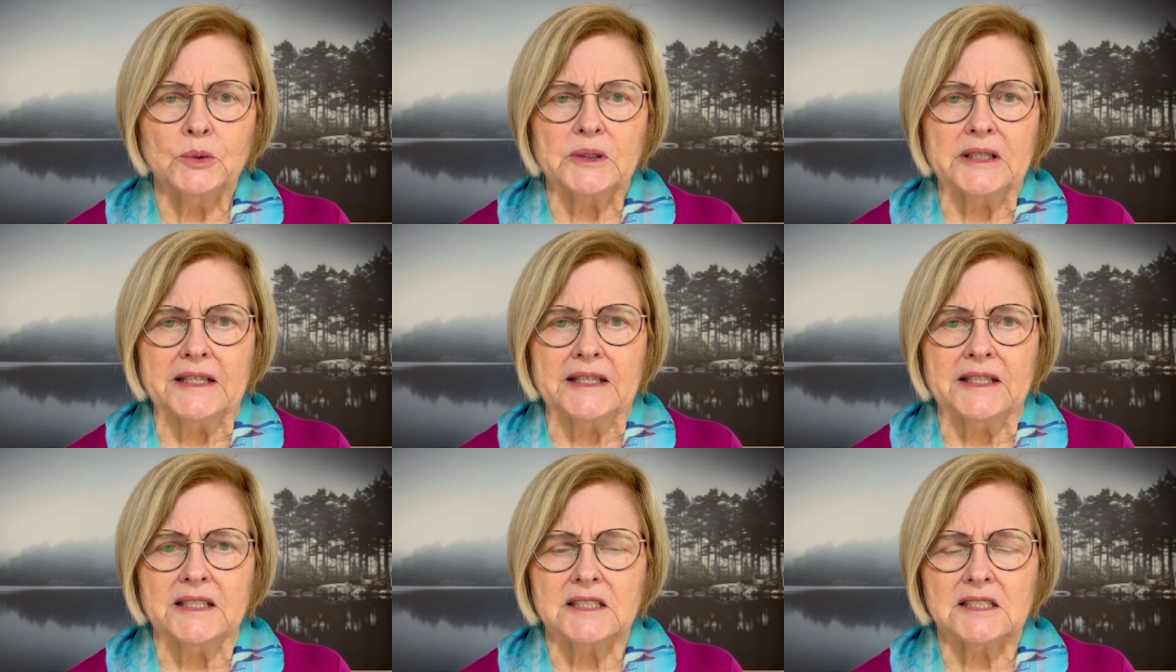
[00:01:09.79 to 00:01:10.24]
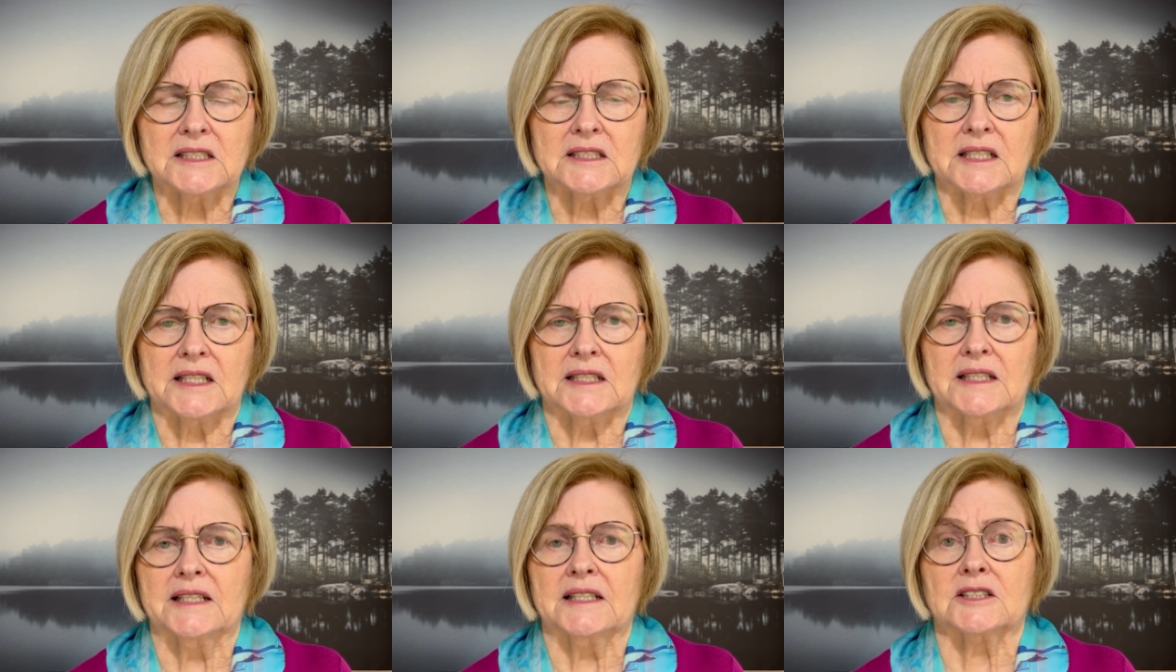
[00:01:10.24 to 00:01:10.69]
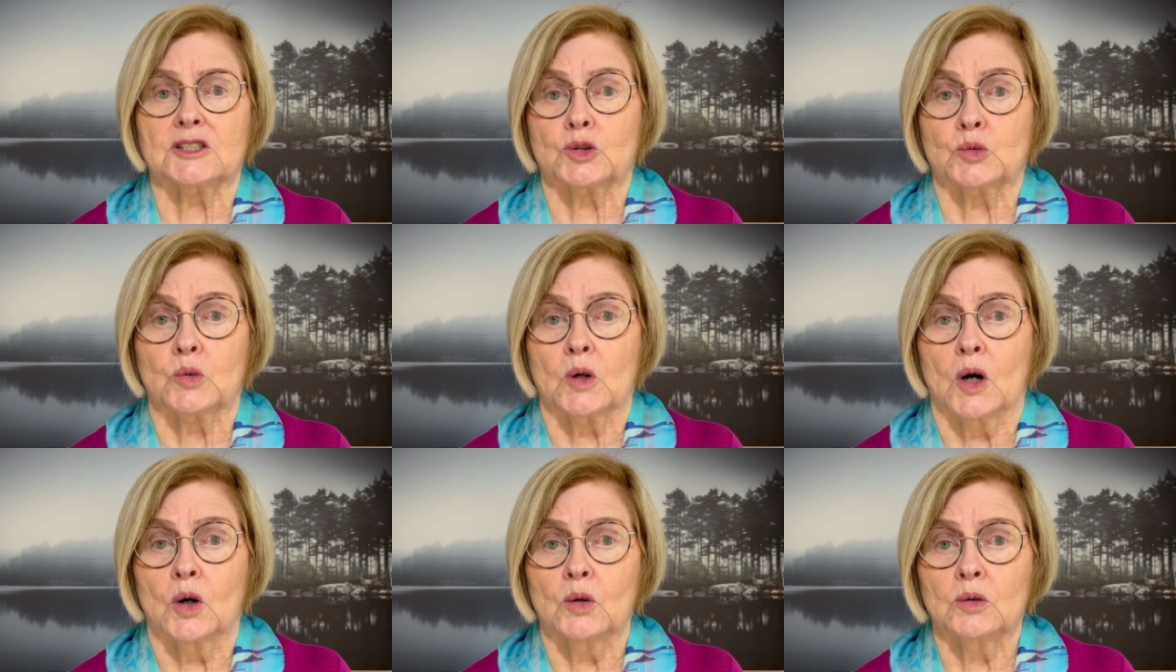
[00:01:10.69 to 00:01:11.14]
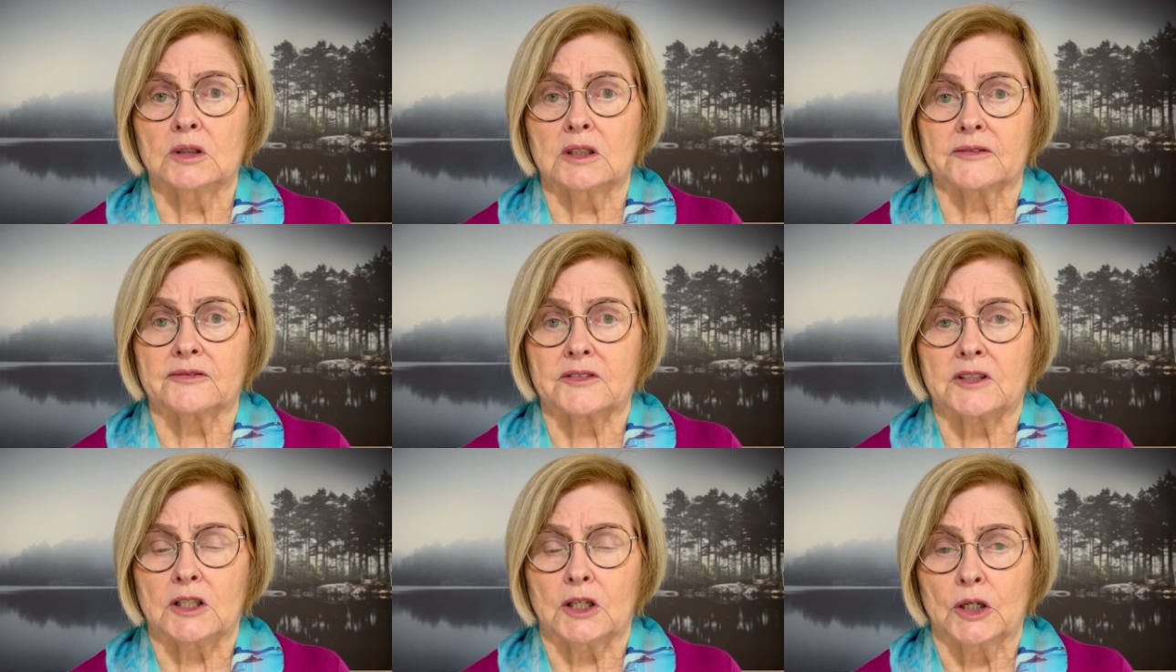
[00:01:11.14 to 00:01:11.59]
eased his roll
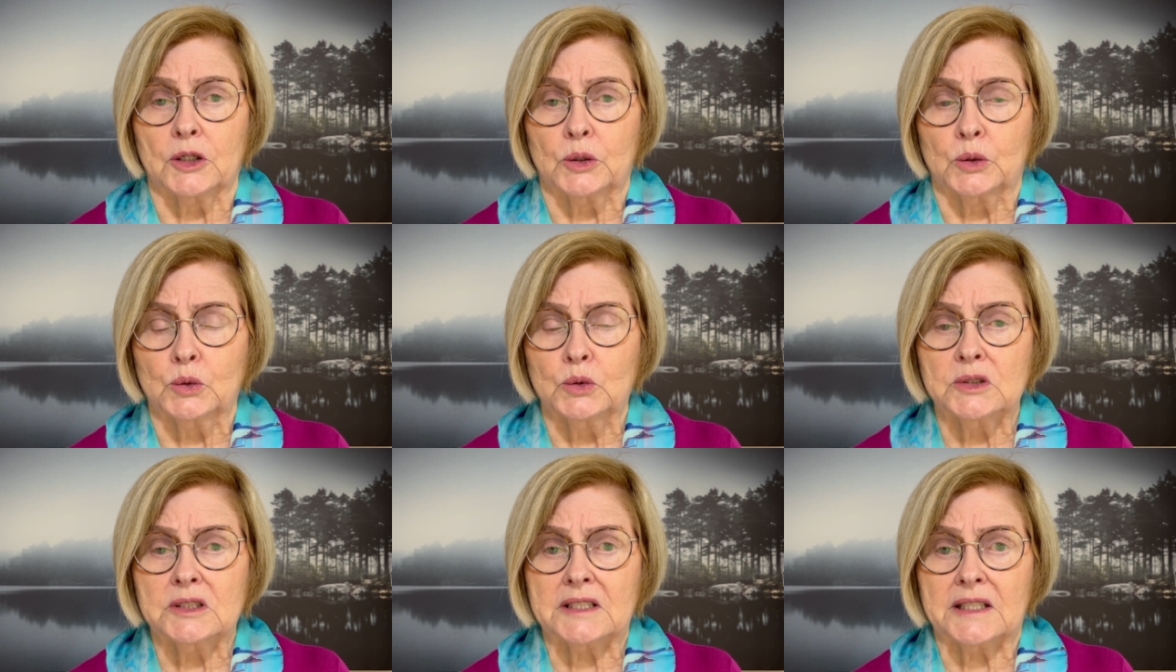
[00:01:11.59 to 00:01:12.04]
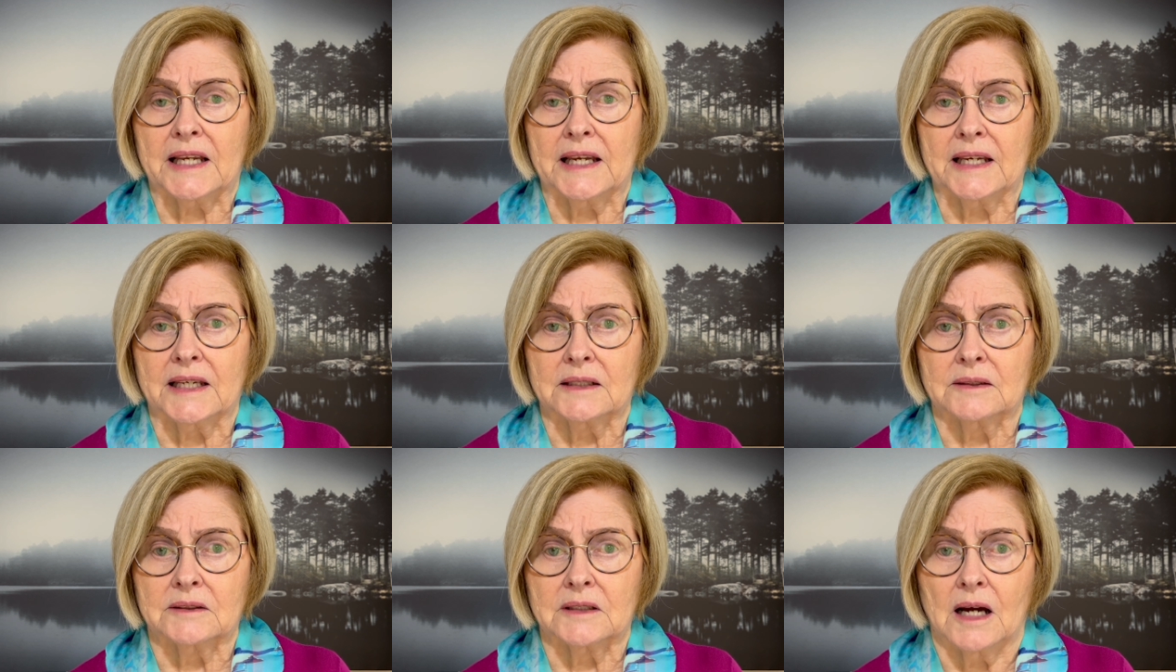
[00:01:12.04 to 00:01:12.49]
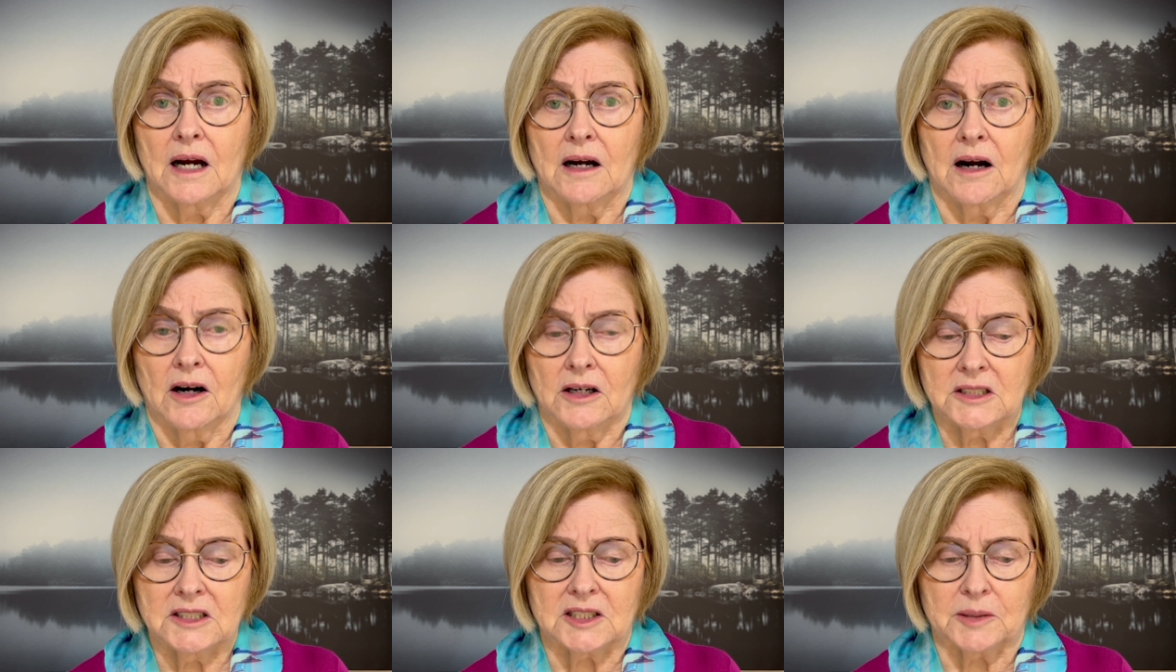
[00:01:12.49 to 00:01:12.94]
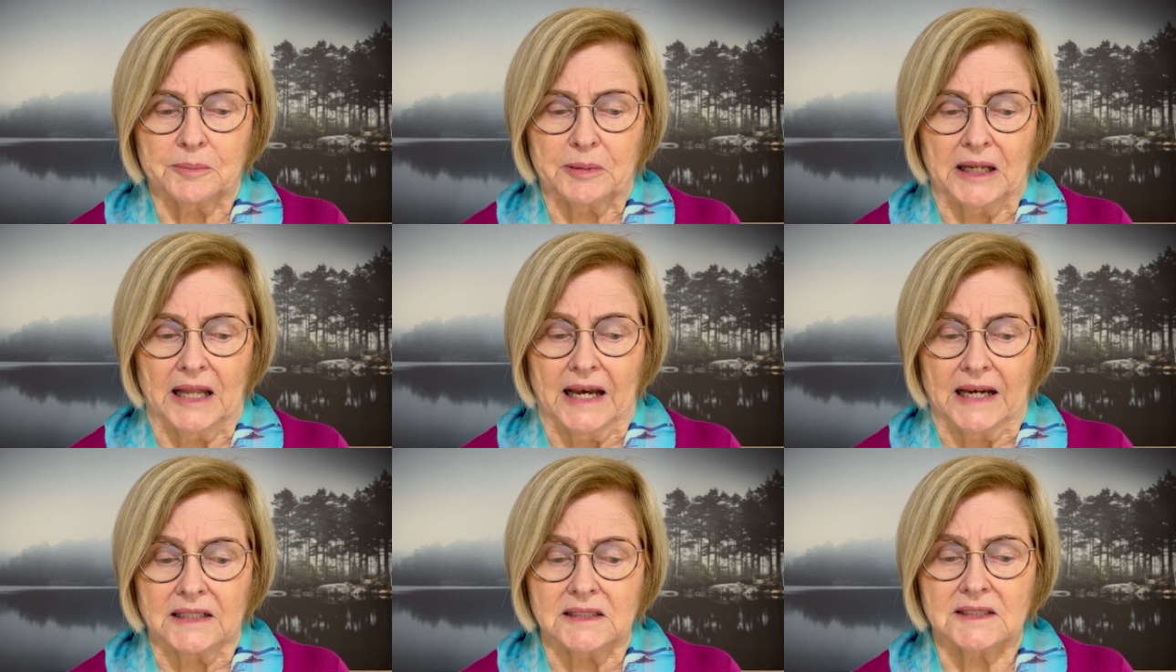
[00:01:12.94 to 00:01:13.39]
of clothes and art
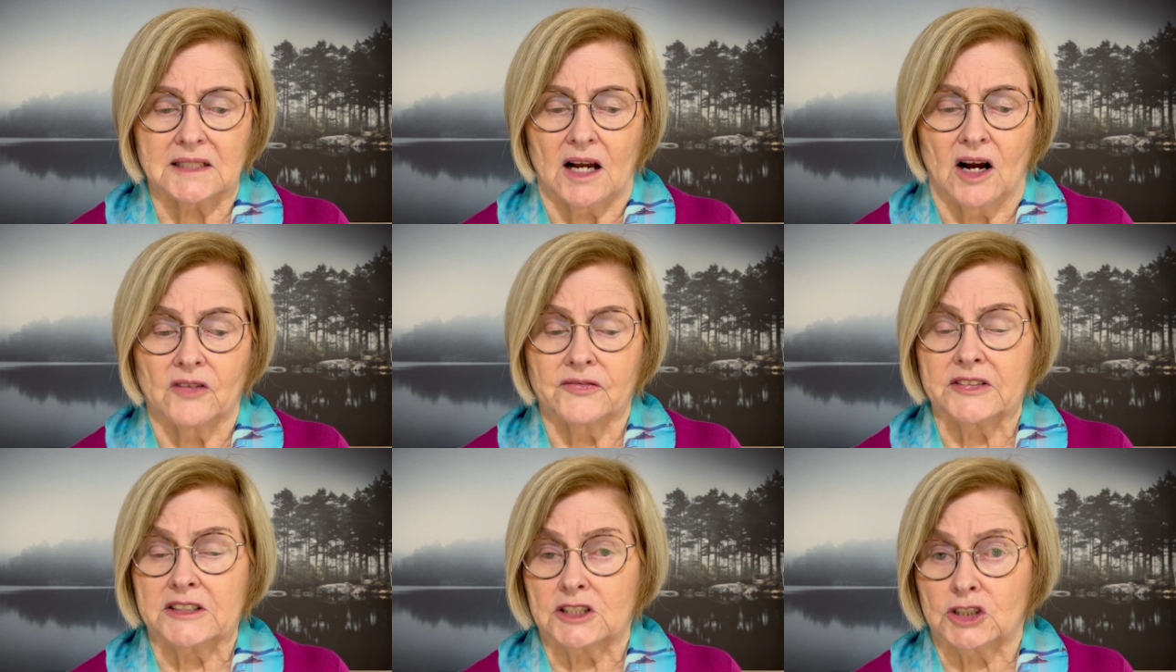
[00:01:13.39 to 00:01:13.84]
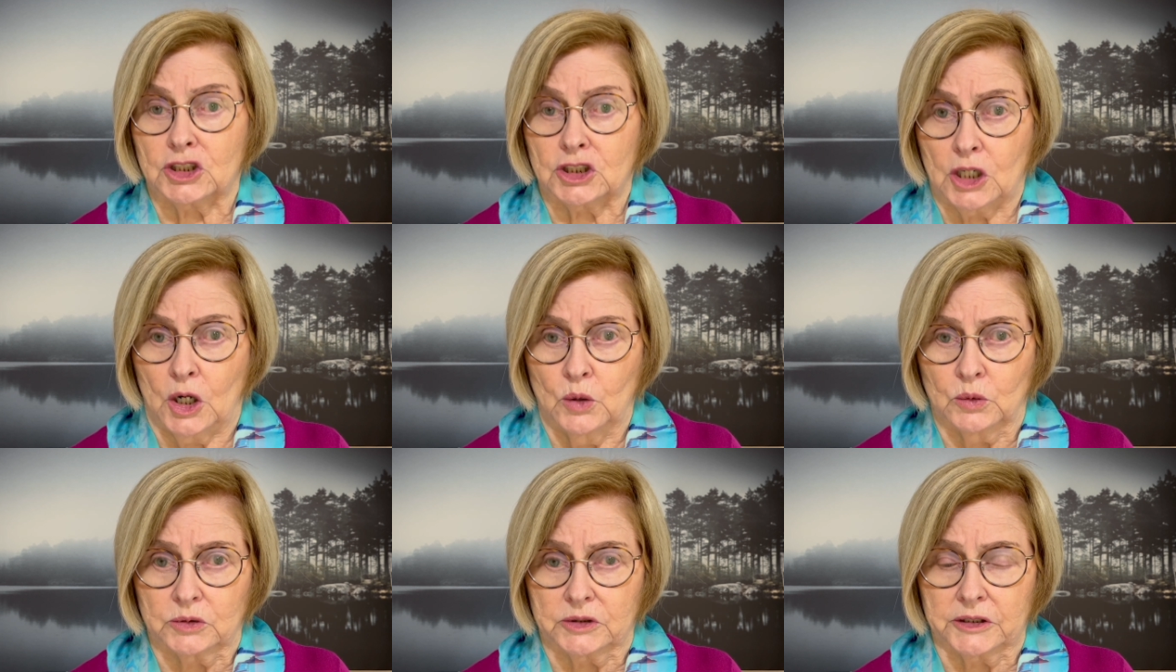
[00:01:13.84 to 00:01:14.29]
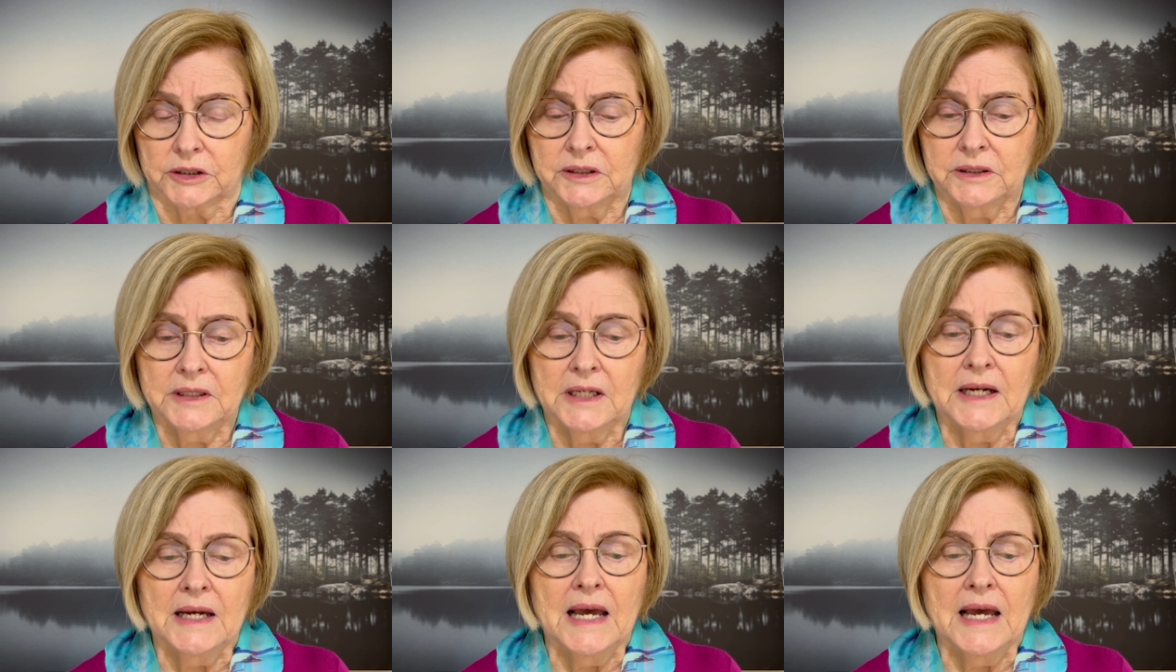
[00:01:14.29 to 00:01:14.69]
supplies off his shoulder,